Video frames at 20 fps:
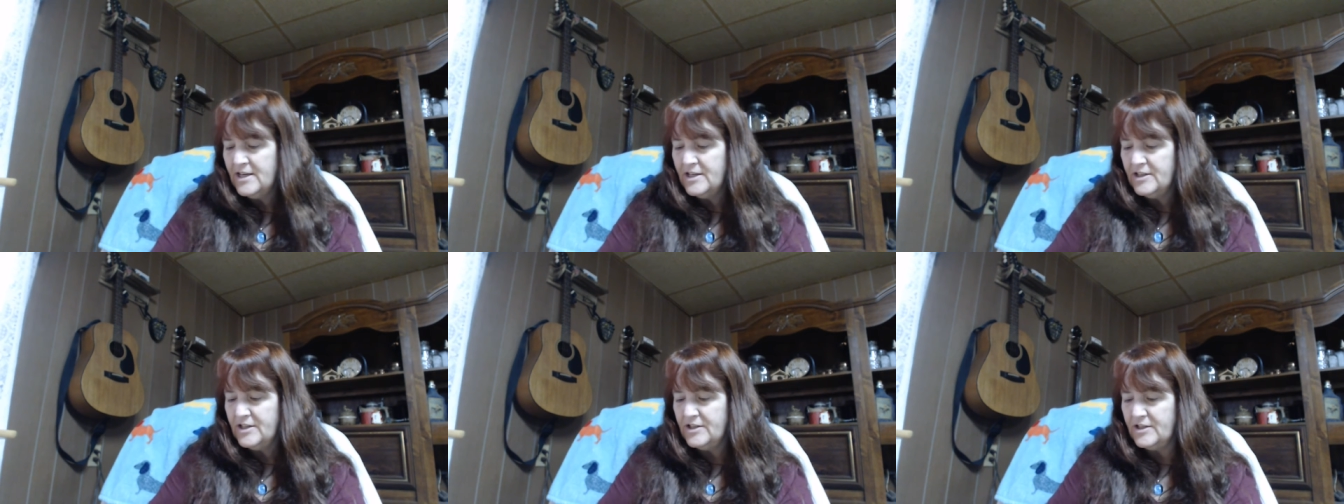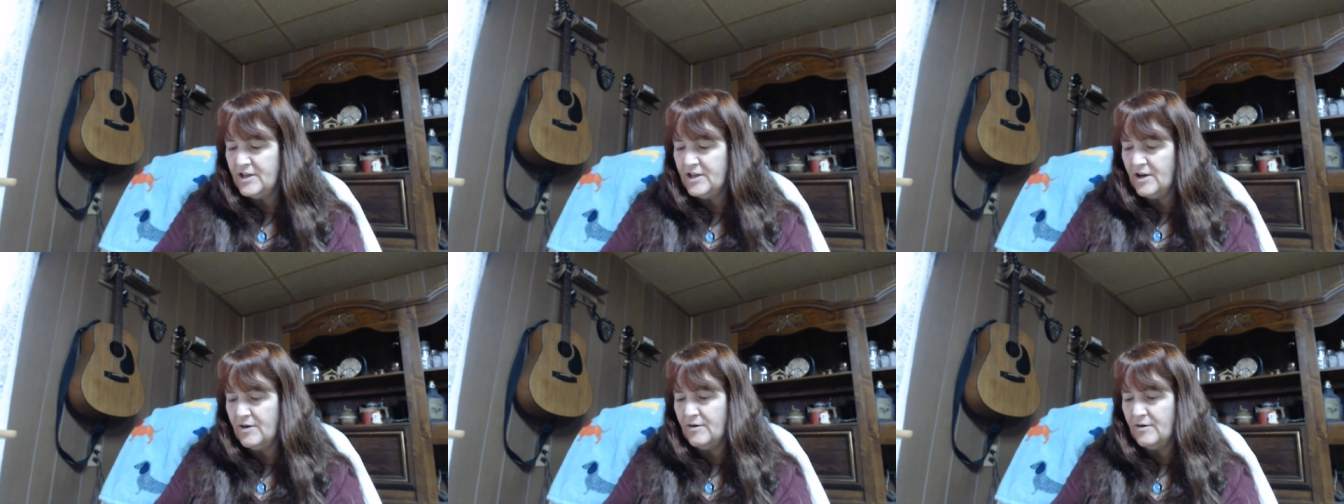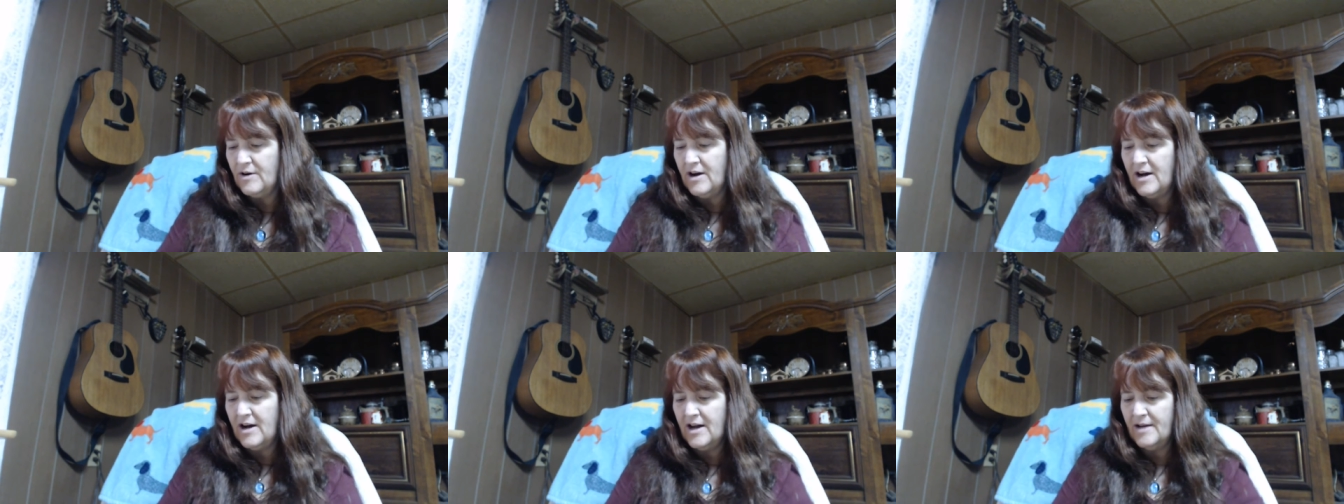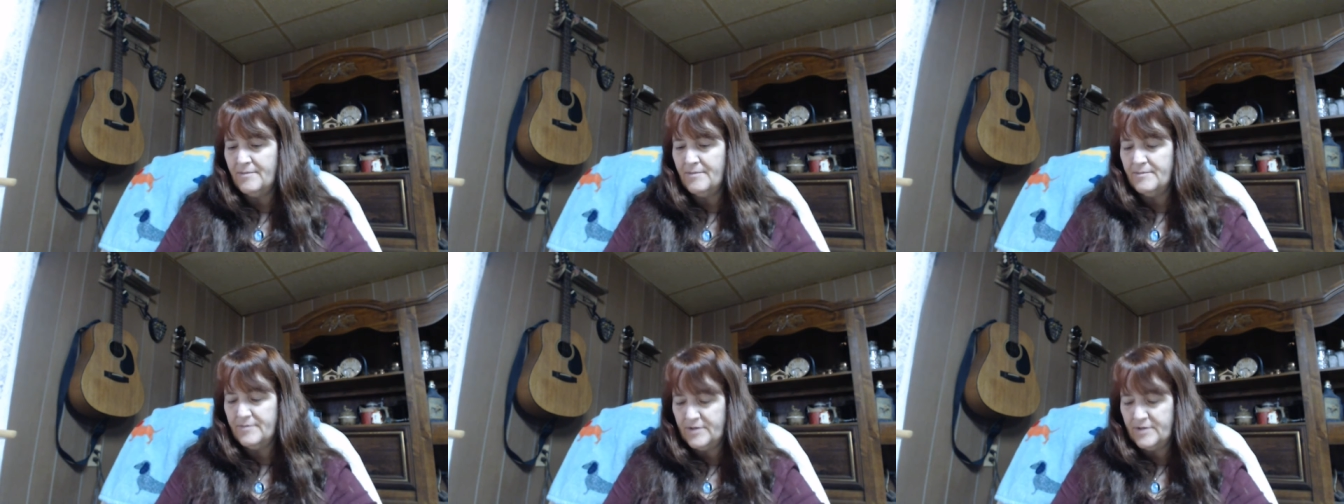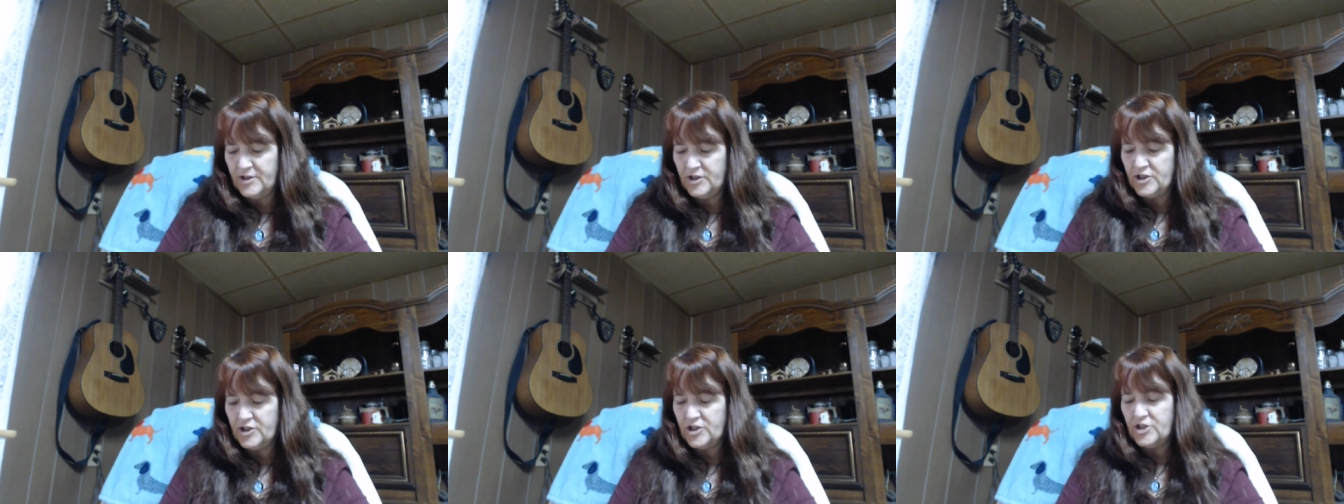So I'm
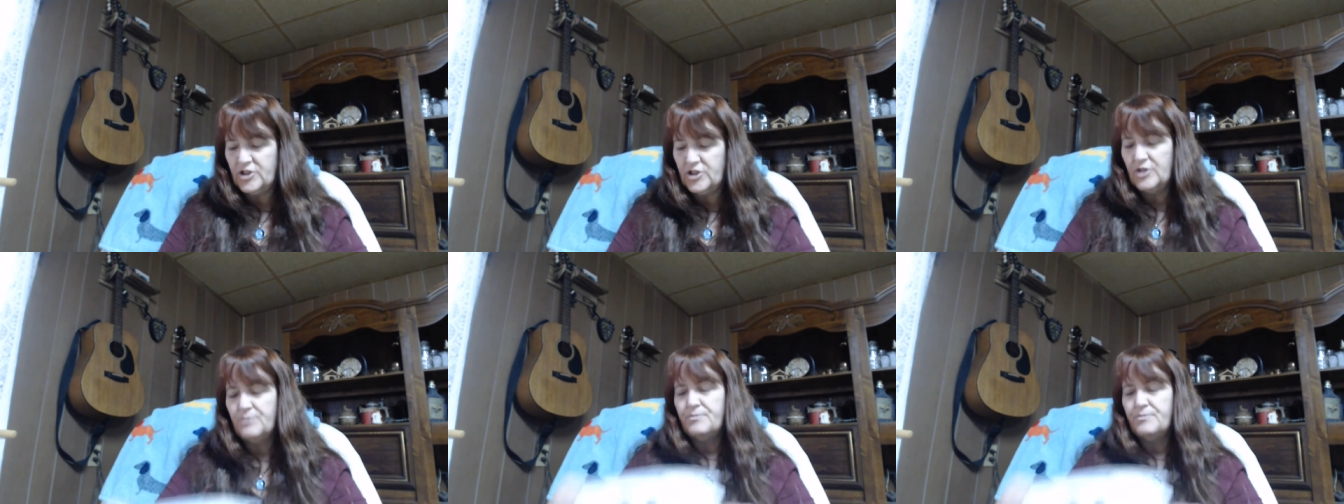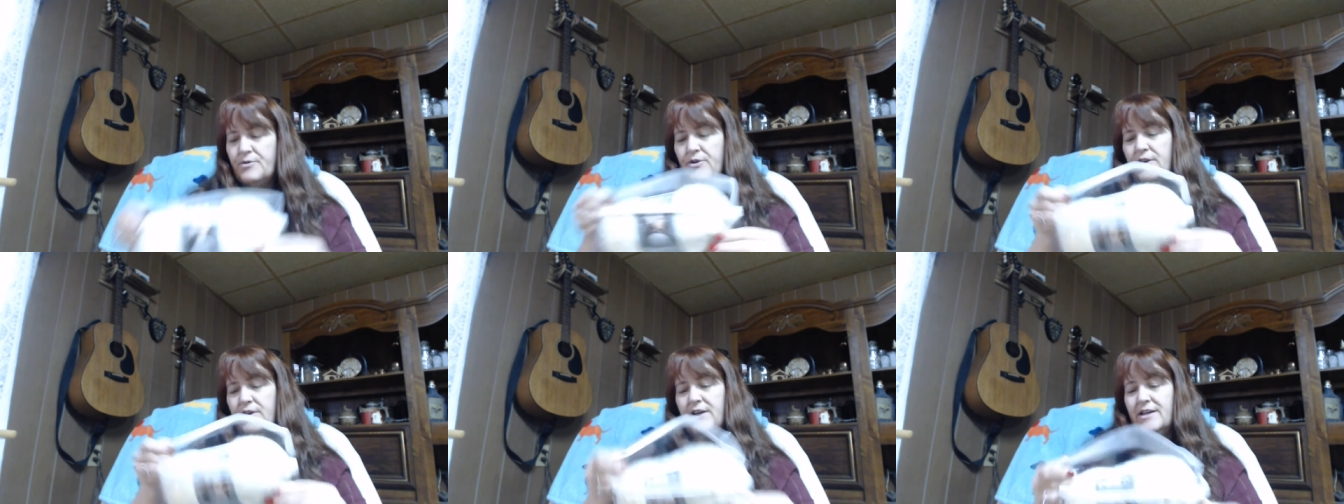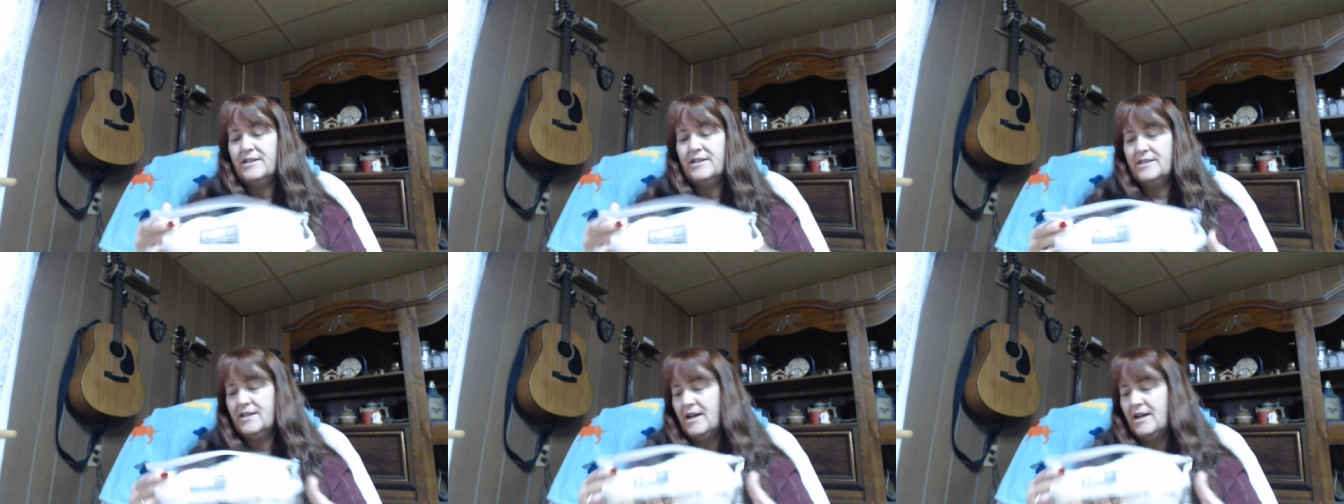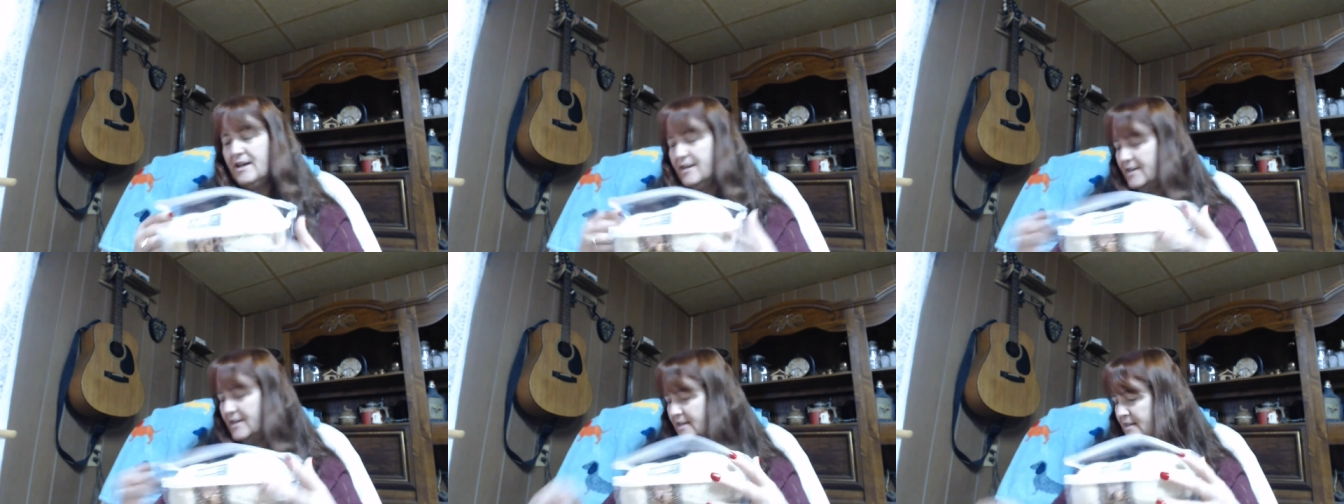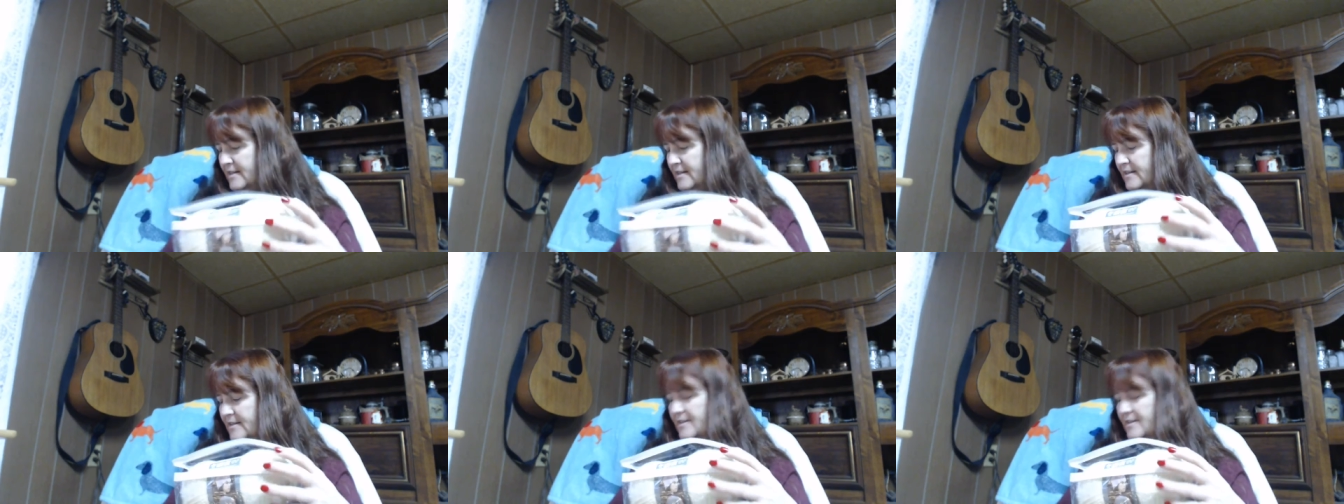super
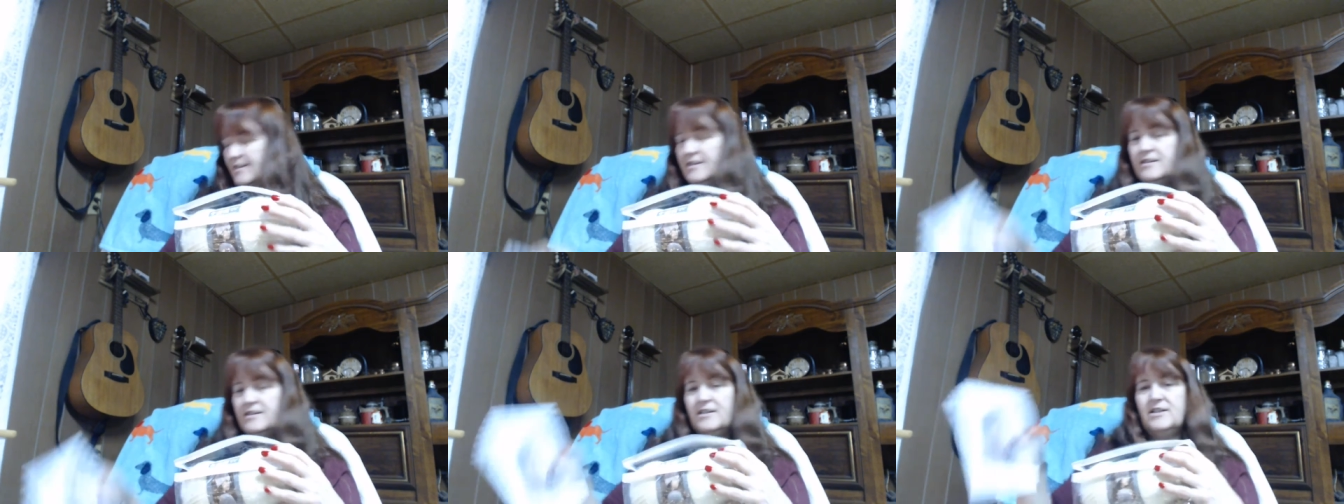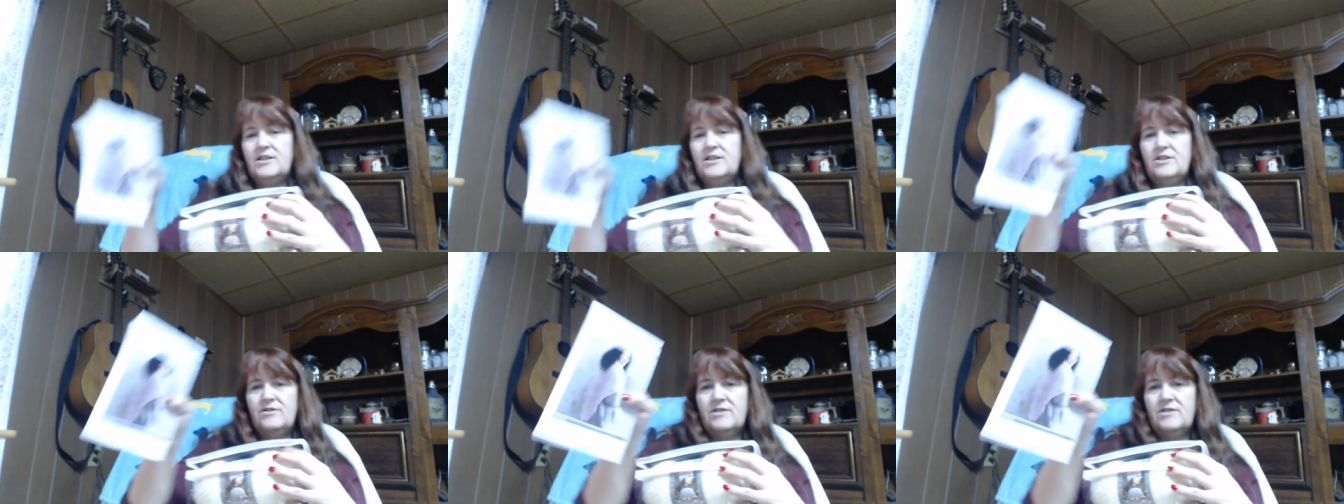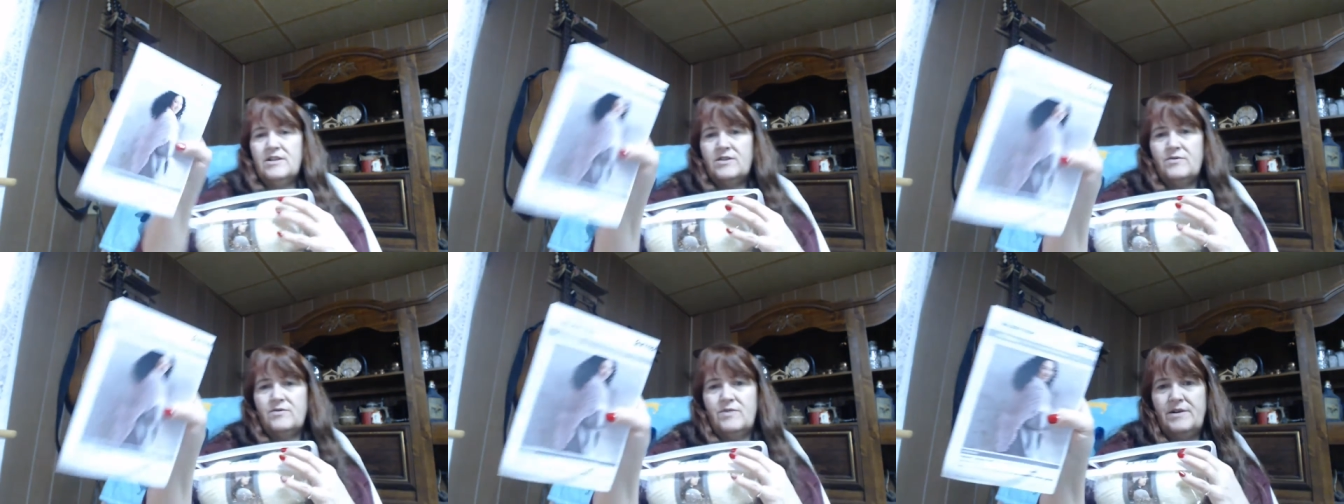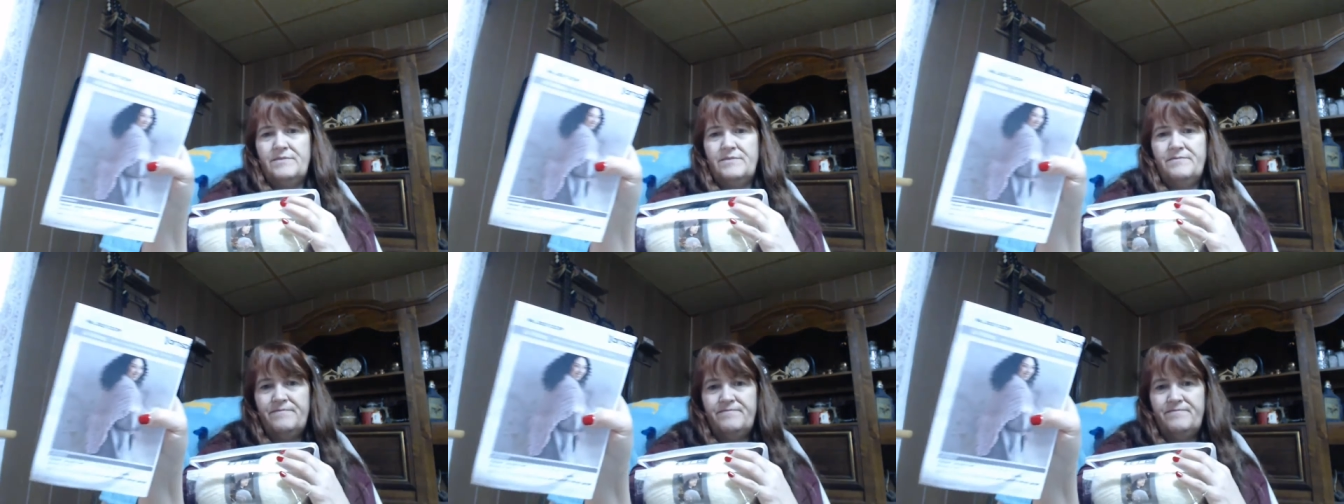excited to do this one.